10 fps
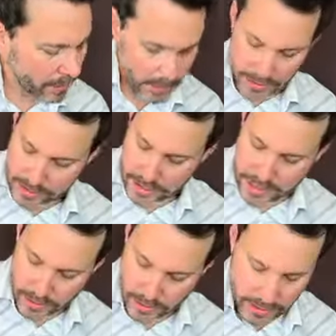let's
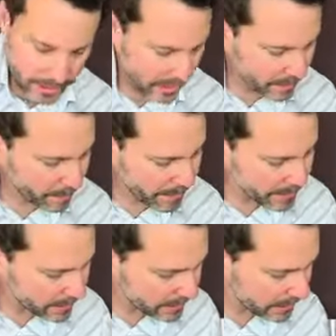take a look at this.
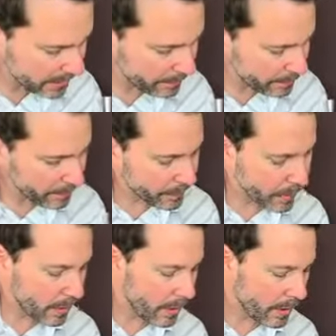Basically,
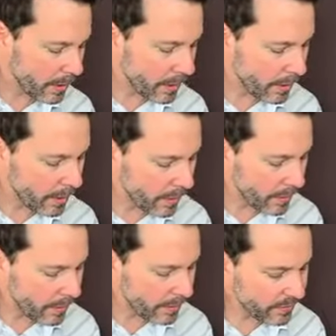
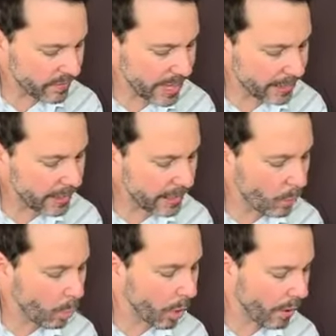this technique
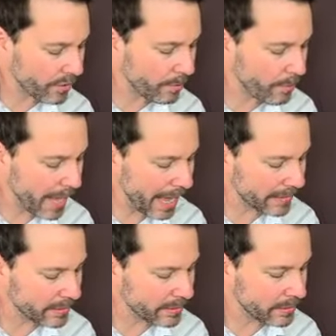works
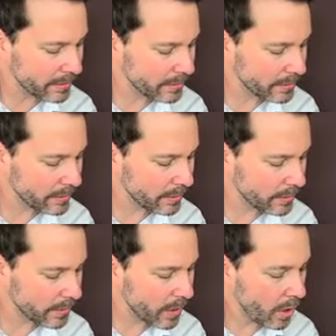best
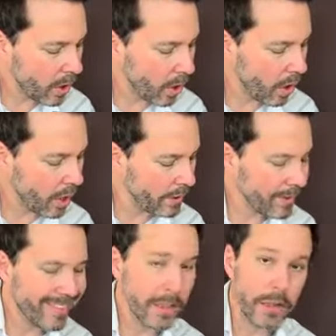on
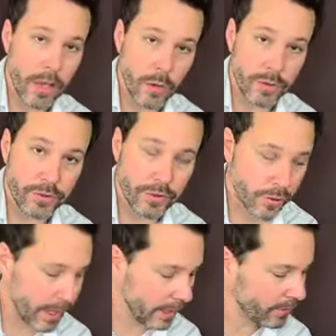the lower
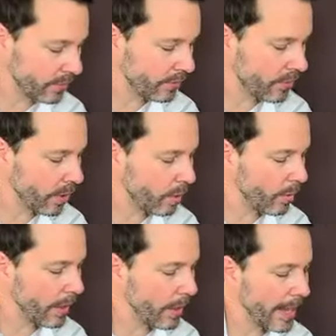strings. So,
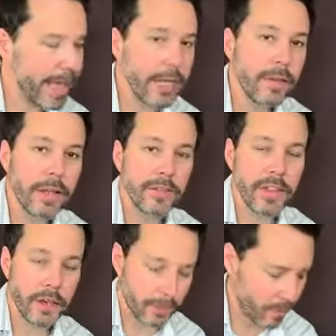any of these
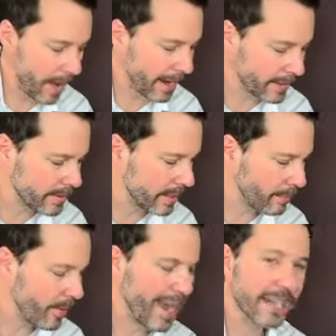that you're practicing,
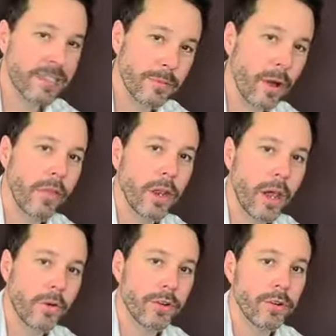practice them on the
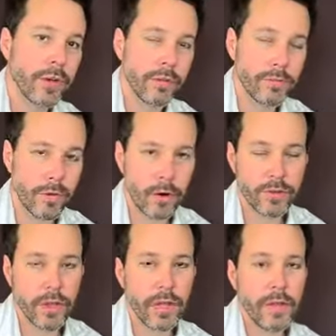lower string
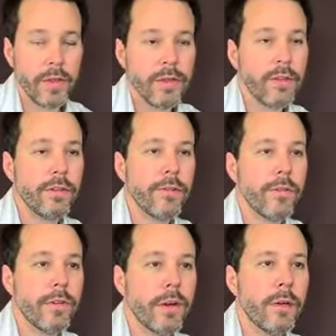first. This is
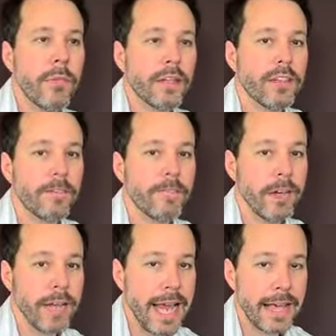very much a
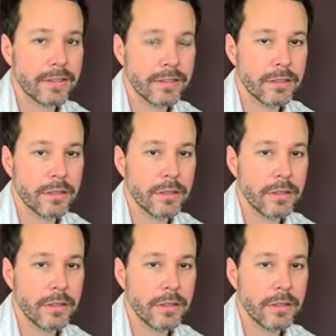finesse